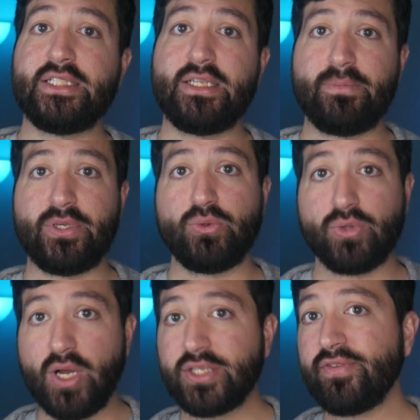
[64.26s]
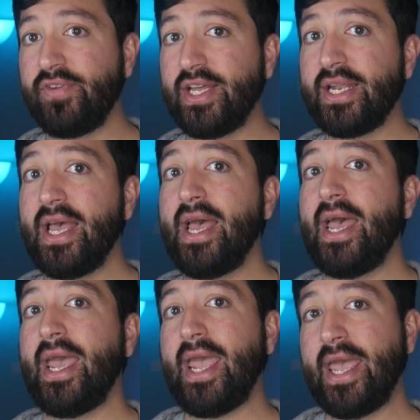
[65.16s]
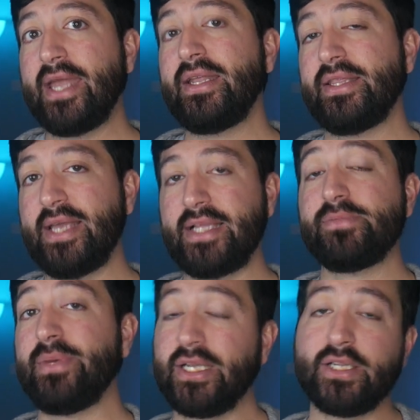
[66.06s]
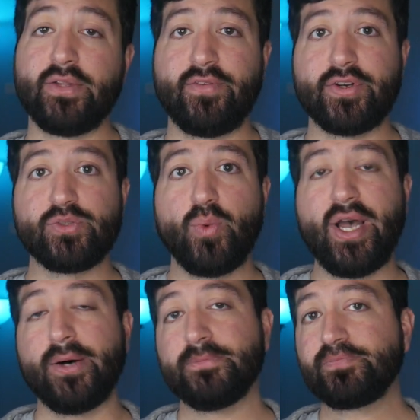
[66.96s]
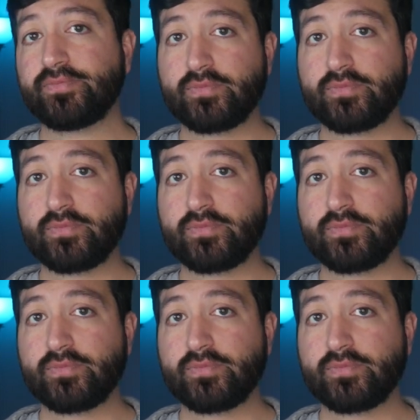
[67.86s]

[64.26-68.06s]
GPU launch event, and that's being delivered as well.